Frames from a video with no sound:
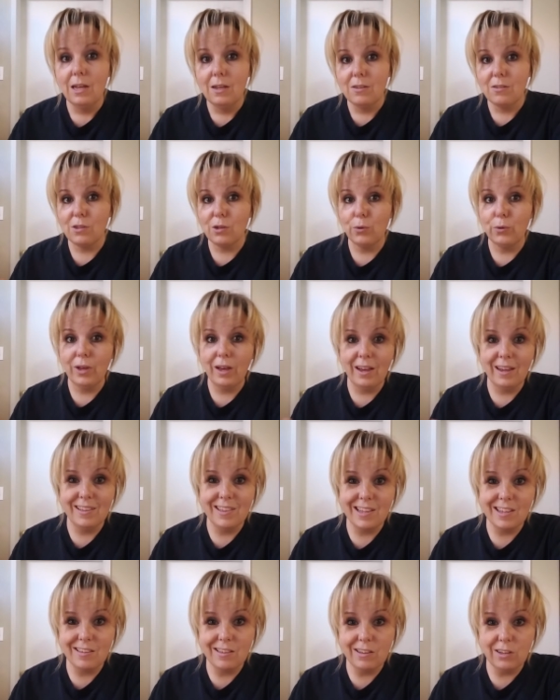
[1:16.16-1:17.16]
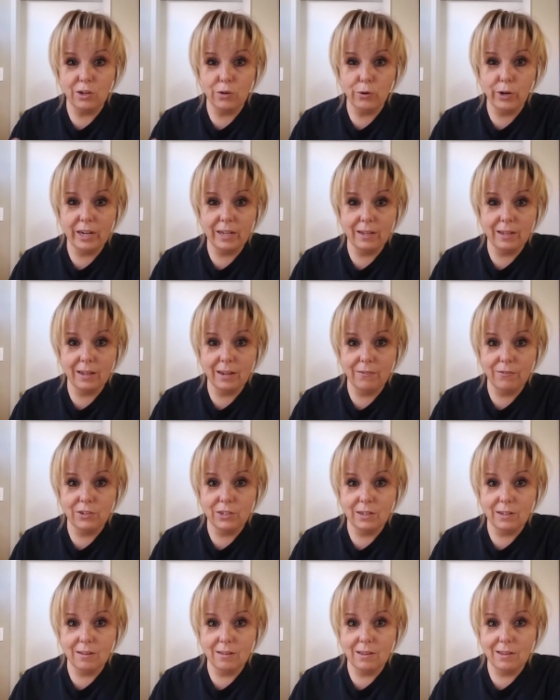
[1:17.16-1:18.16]
So guys, this is a great gift
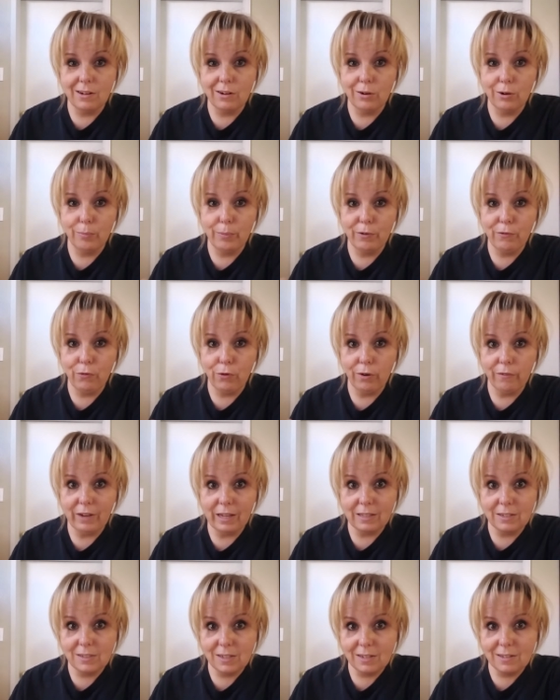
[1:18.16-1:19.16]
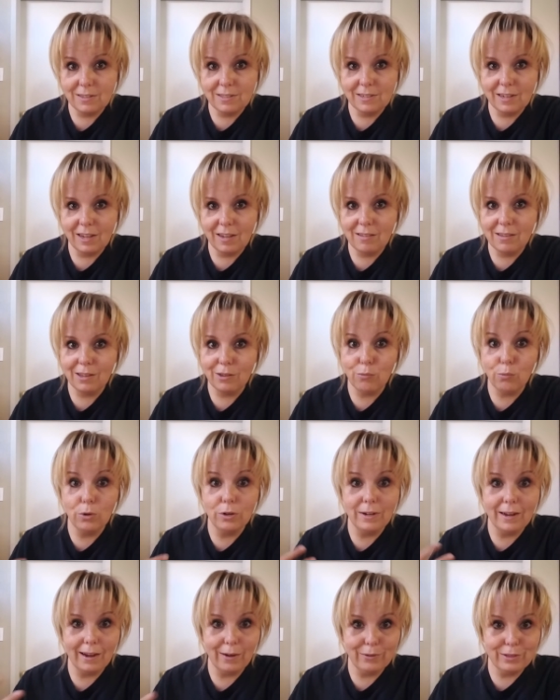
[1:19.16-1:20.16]
to consider before Valentine's Day since
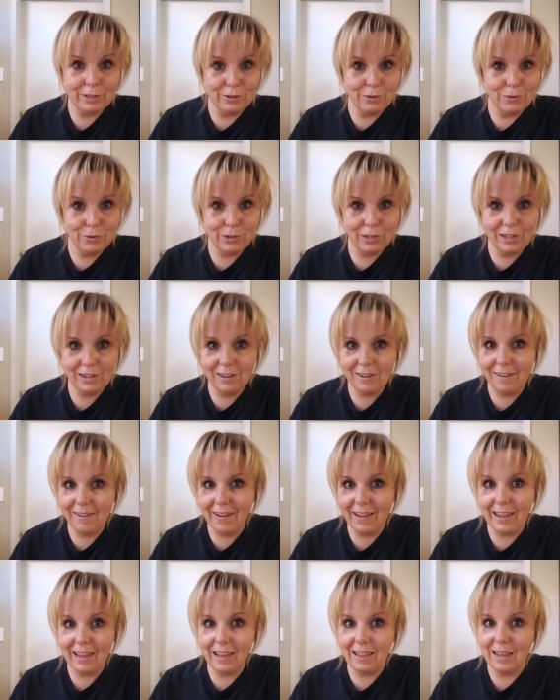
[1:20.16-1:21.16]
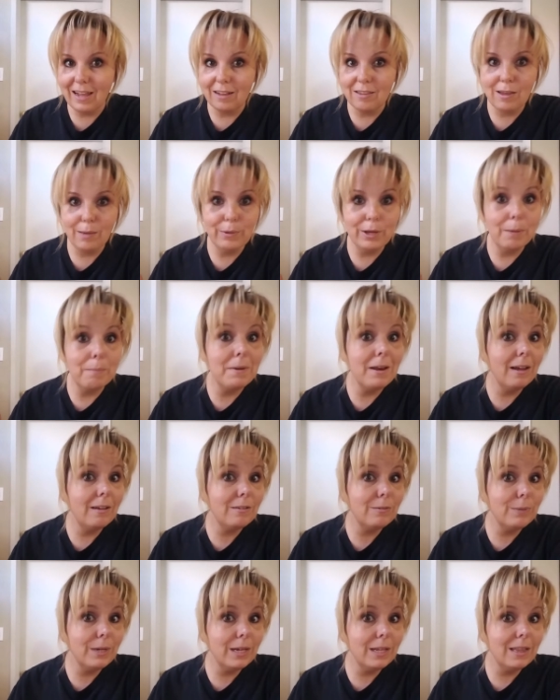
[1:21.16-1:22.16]
we're now in the new year and that's coming up
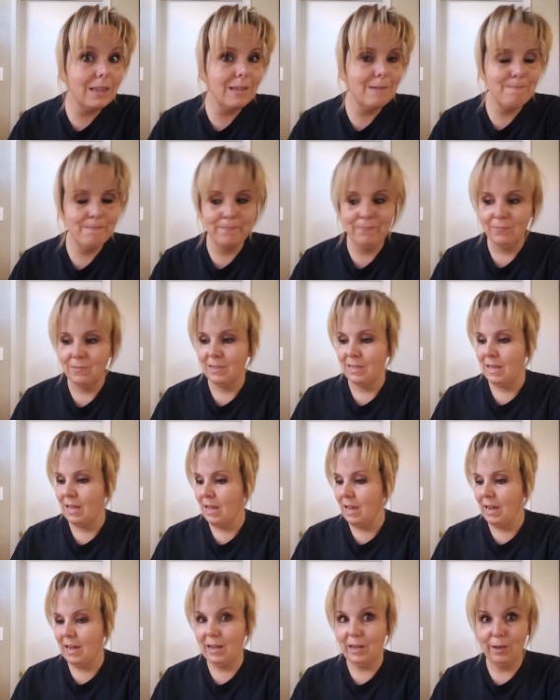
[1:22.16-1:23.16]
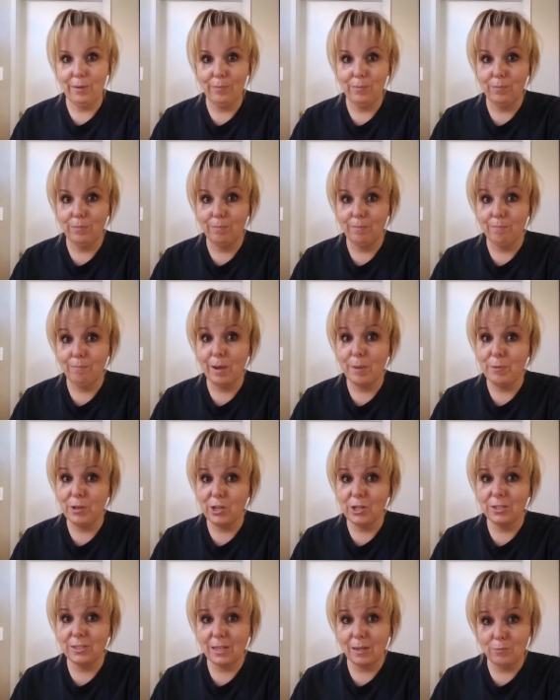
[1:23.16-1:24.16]
next month. Um, might be
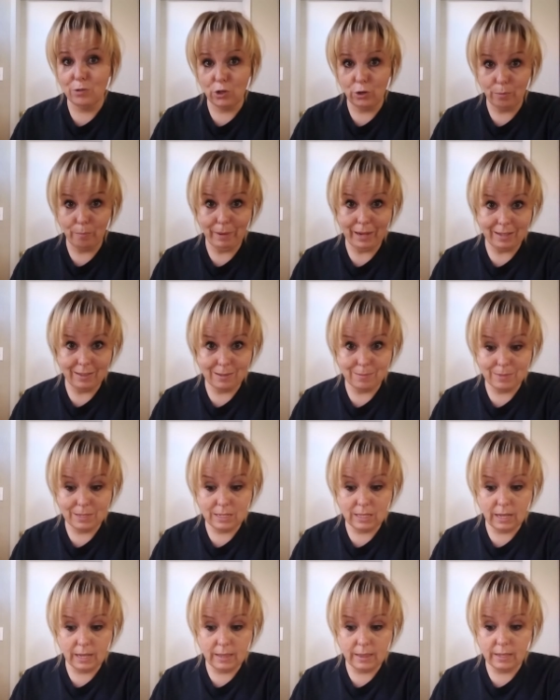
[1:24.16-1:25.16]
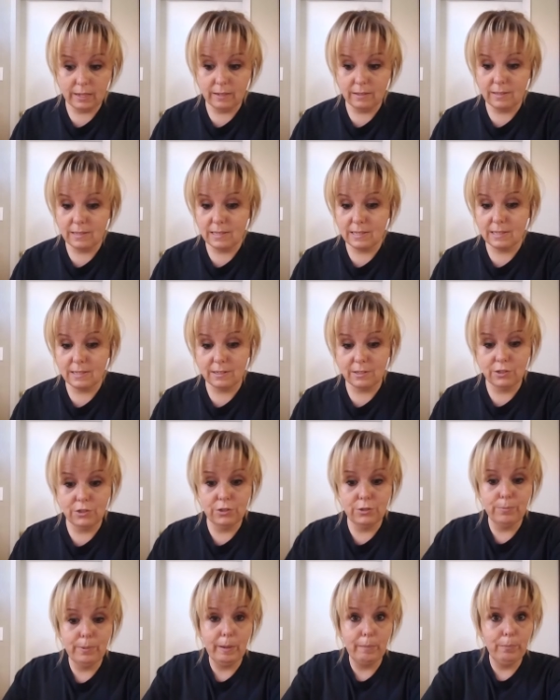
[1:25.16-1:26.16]
a good time to go and buy something like this
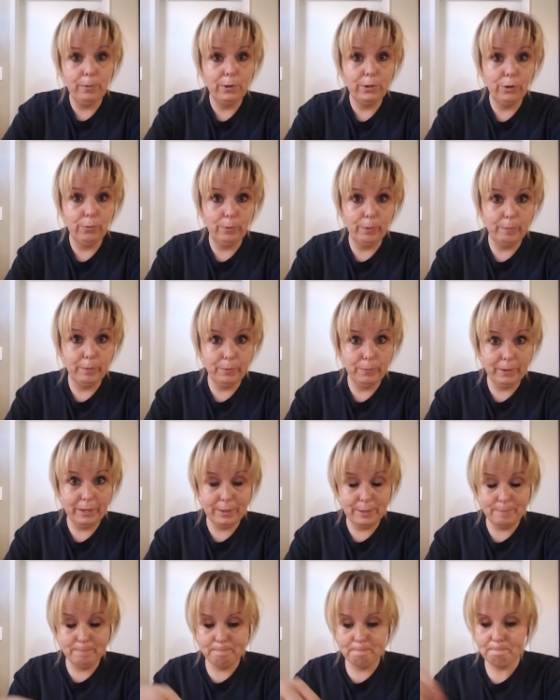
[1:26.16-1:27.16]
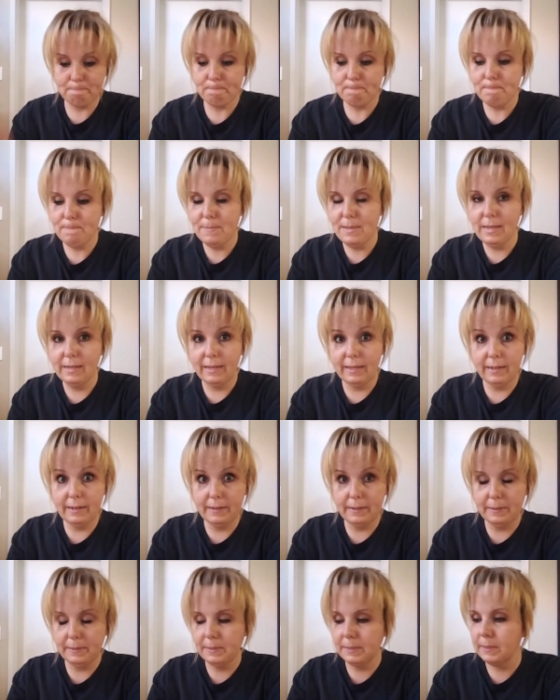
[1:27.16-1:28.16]
to pamper your woman with. Hint,
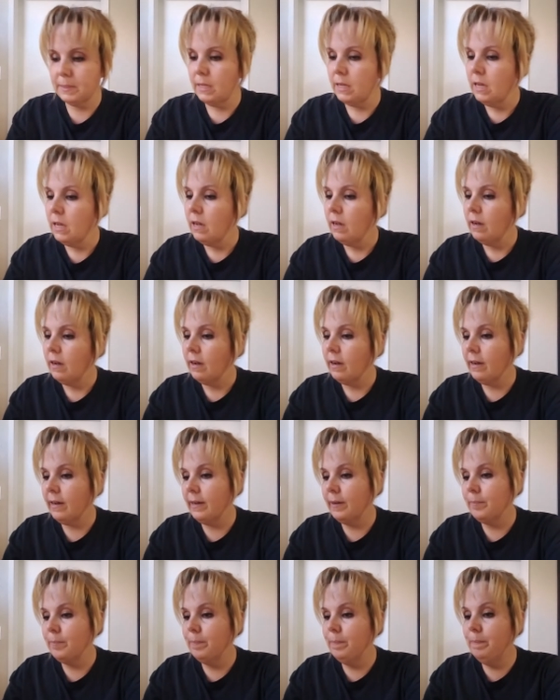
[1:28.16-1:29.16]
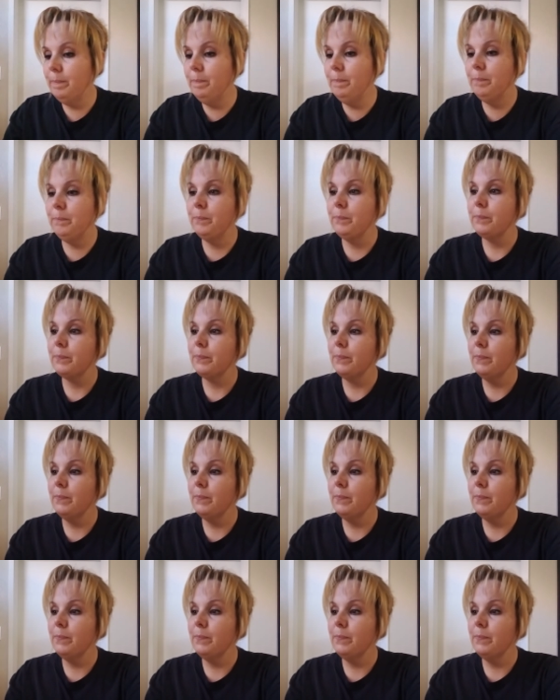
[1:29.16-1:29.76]
hint. Um,